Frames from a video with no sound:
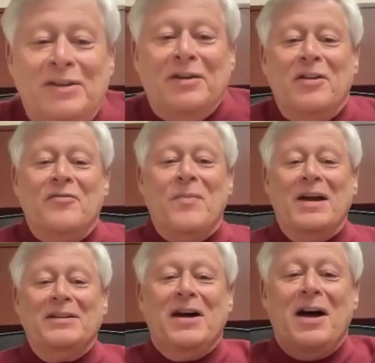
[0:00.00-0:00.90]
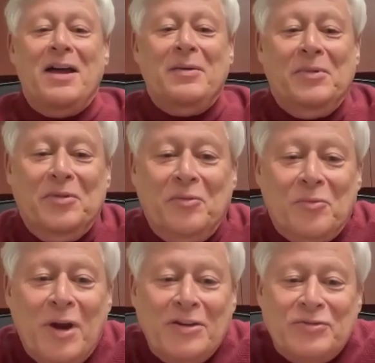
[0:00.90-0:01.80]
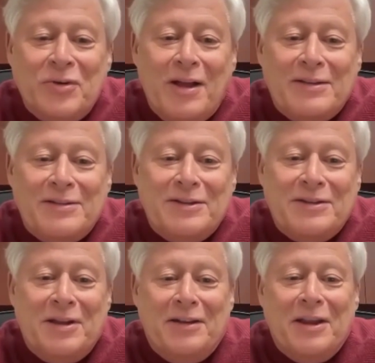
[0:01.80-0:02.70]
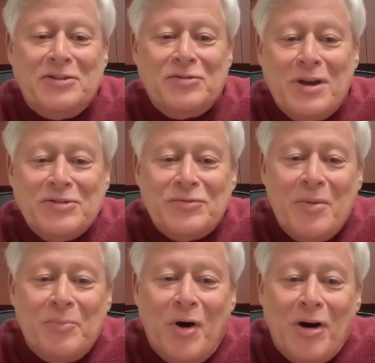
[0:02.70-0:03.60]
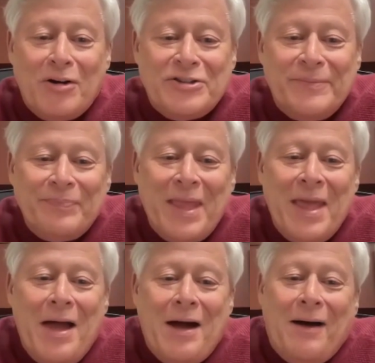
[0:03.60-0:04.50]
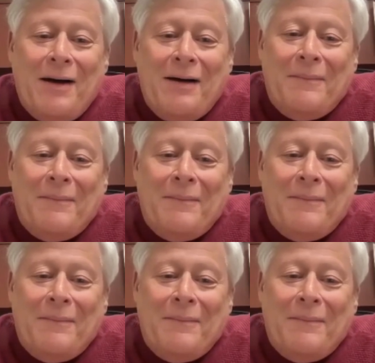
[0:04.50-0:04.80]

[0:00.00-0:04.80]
deal of my time in restaurants and nice restaurant bars. Um,